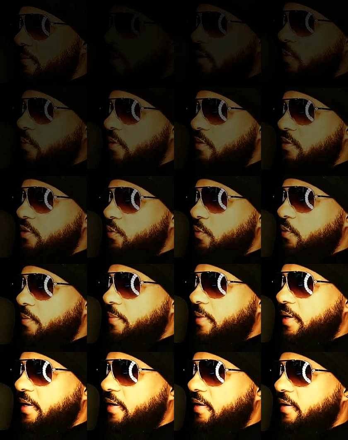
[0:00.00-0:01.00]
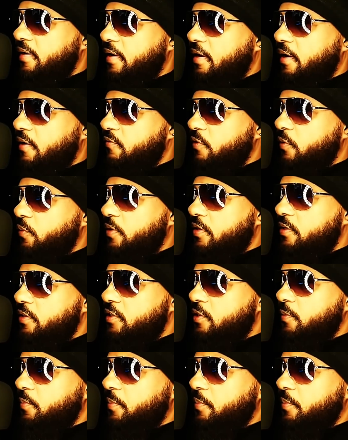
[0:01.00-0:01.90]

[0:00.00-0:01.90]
I want to remind everyone to